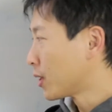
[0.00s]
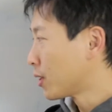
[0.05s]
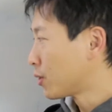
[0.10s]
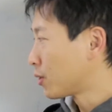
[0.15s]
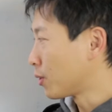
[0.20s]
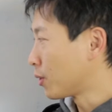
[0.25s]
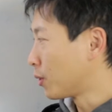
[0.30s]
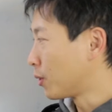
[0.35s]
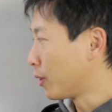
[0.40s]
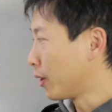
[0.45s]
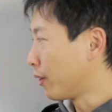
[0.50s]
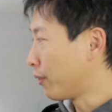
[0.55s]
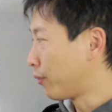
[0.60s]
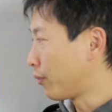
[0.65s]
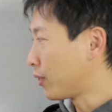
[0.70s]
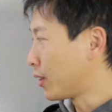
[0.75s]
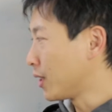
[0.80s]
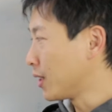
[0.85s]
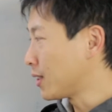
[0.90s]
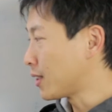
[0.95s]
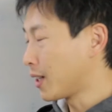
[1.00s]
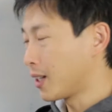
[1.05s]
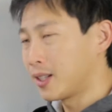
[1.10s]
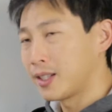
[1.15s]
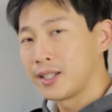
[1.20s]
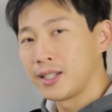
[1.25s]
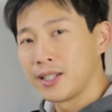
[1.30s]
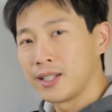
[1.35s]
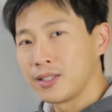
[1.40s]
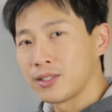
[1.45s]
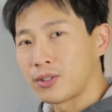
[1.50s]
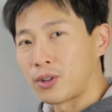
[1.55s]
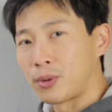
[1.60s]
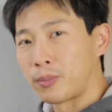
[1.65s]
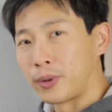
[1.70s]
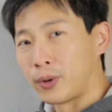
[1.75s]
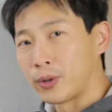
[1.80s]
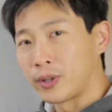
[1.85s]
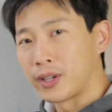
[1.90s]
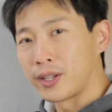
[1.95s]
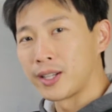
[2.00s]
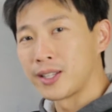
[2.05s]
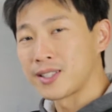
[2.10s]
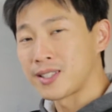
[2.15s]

So if these LEDs are broken